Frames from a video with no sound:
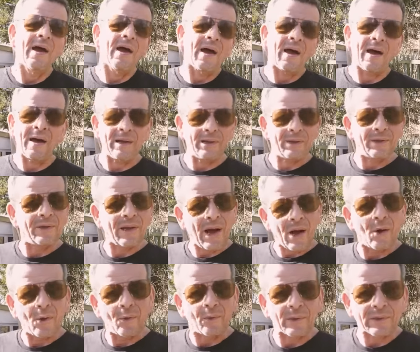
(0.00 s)
and
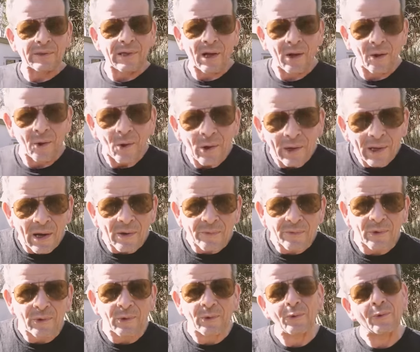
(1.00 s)
now it's early
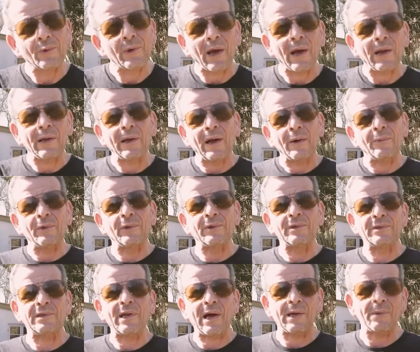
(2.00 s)
afternoon and I will
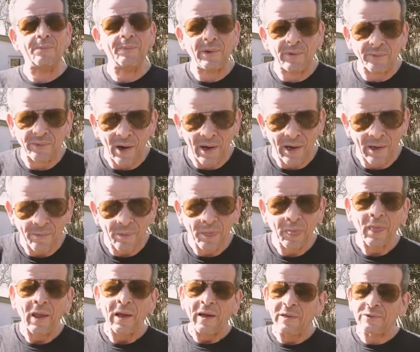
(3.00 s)
start a pit fire.
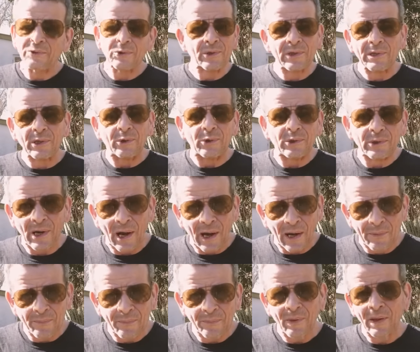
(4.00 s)
It's usually a good
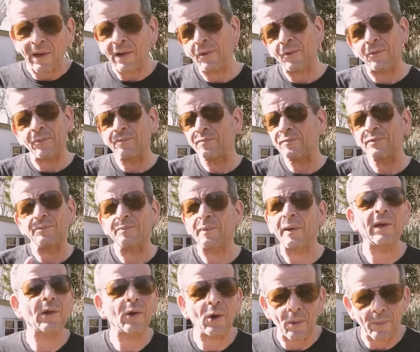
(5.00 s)
time. I'll
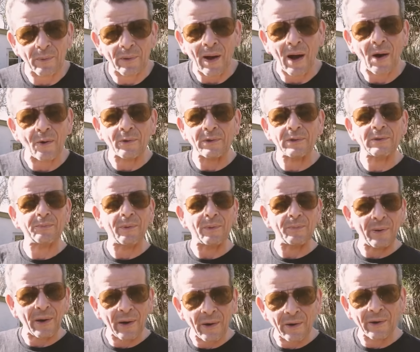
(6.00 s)
spend a couple of hours
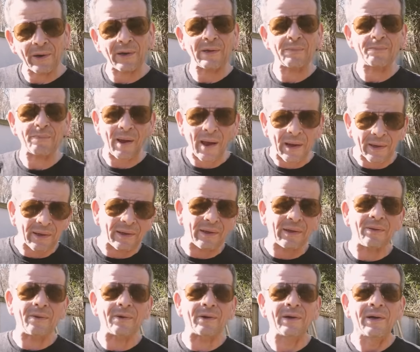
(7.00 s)
preparing it,
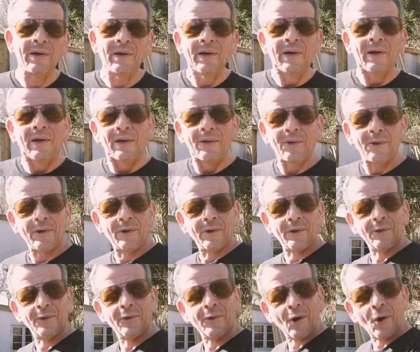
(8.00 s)
packing the,
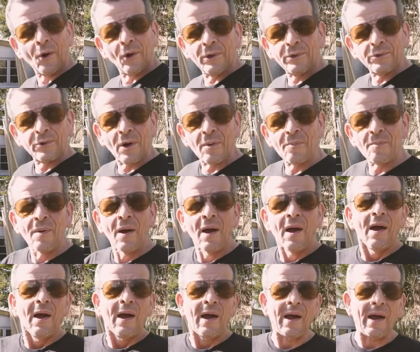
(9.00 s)
the, the oil drum
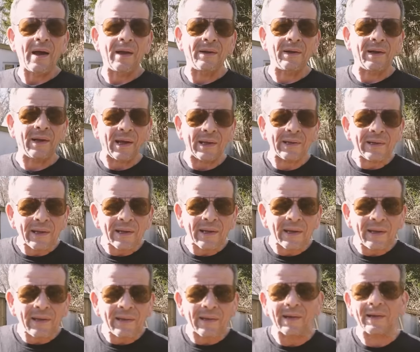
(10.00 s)
and lightening
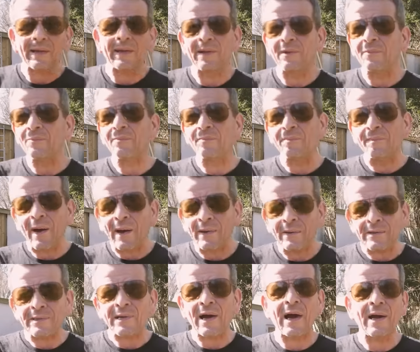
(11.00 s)
it and then by
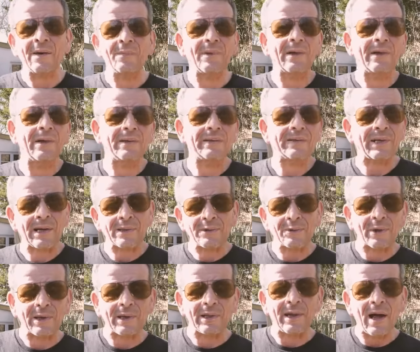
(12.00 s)
the time that it starts
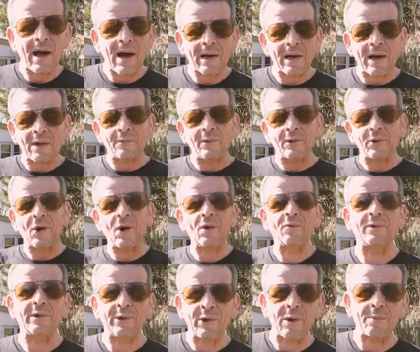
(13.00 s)
to get dark I will
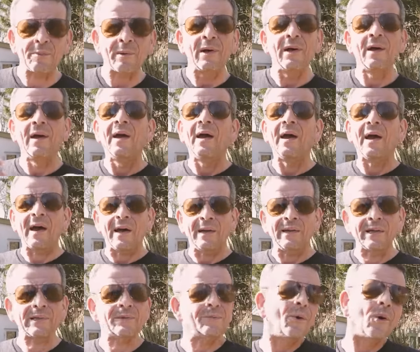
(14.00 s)
cover it up and
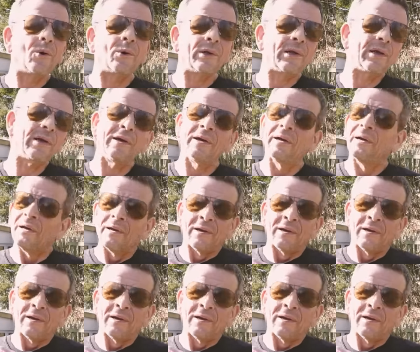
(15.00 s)
next morning,